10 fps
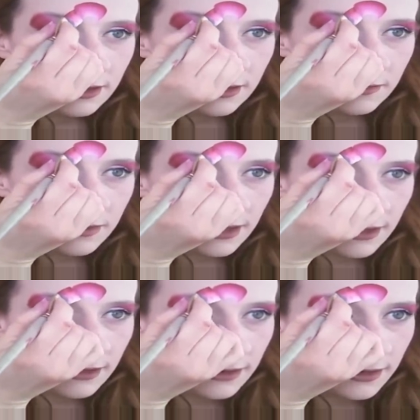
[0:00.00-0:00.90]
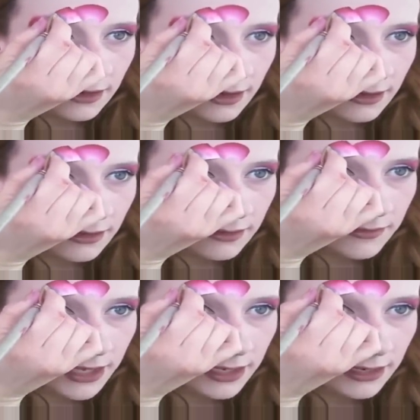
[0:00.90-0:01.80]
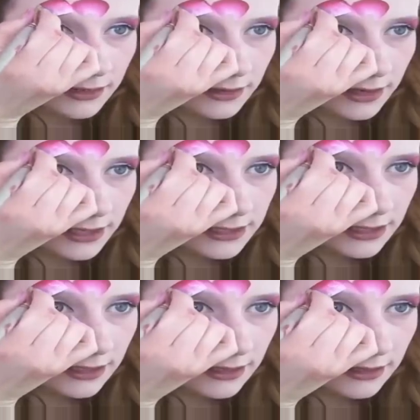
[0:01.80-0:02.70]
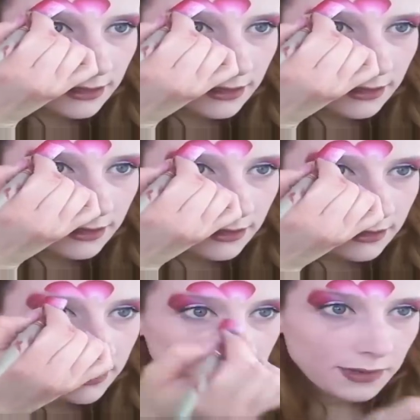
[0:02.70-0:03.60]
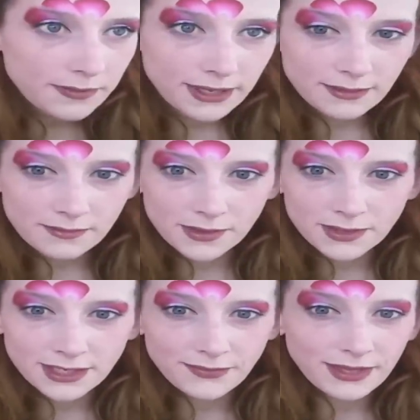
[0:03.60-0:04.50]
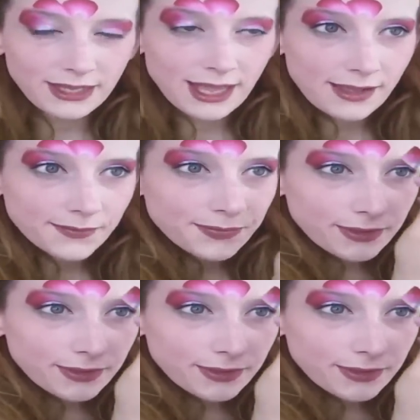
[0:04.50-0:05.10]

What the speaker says: Come down and up. Make another nice long sweeping motion like that.